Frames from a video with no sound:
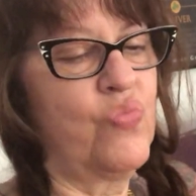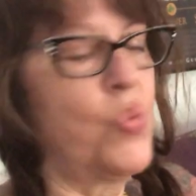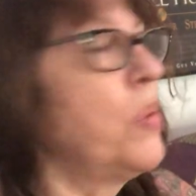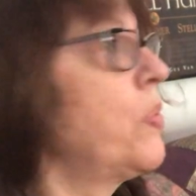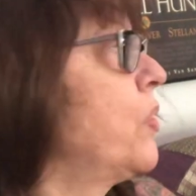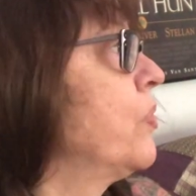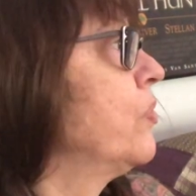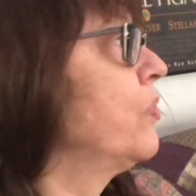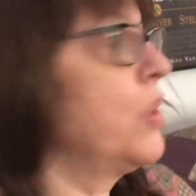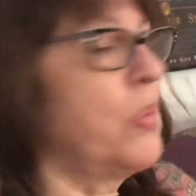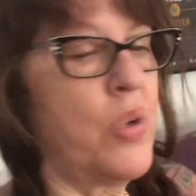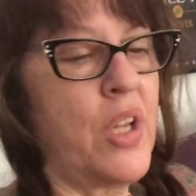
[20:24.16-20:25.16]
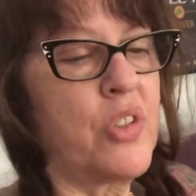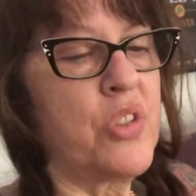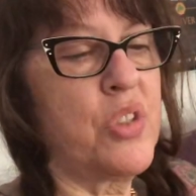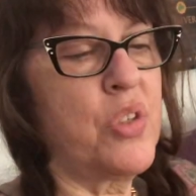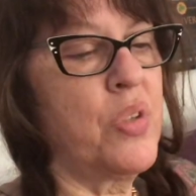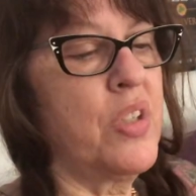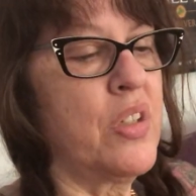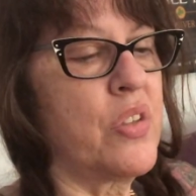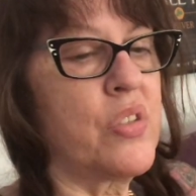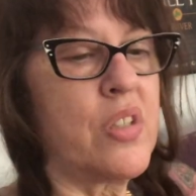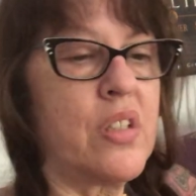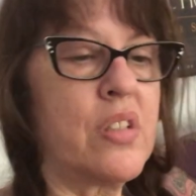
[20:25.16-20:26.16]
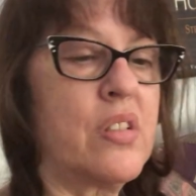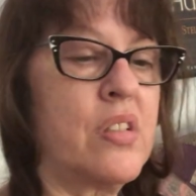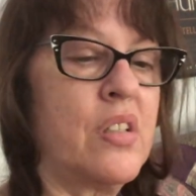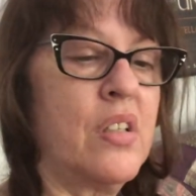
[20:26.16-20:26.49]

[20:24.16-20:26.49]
we won't actually do any of those things.